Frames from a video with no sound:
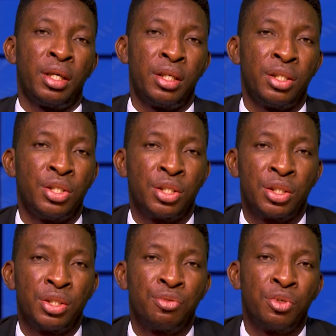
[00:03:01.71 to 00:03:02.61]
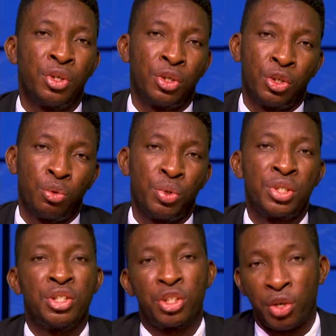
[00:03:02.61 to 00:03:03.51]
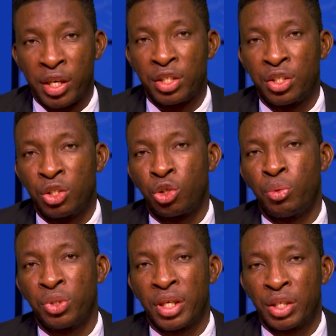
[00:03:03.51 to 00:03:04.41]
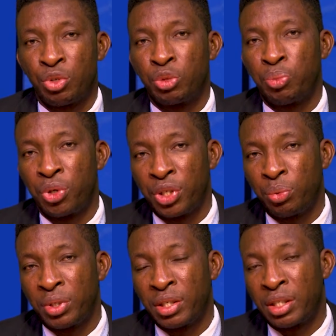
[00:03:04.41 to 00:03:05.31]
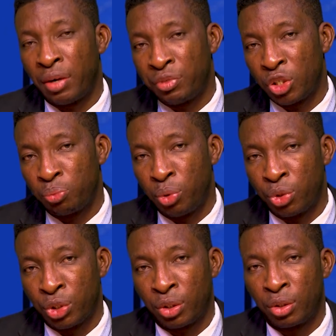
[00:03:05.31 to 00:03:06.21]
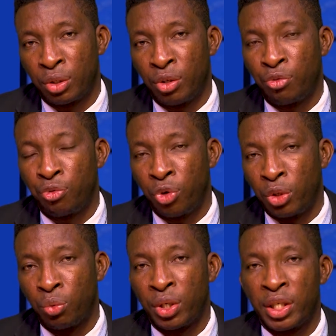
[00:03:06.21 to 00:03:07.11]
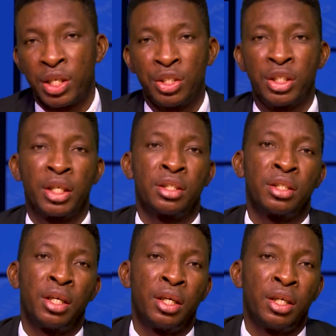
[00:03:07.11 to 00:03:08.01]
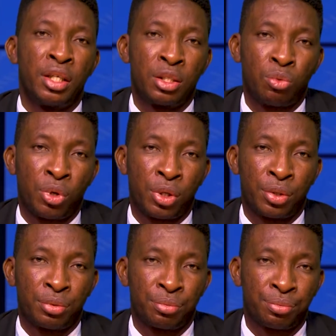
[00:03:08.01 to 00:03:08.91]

initiative, which the Security Exchange Commission has responded with a draft exposure following what the NGX is working on.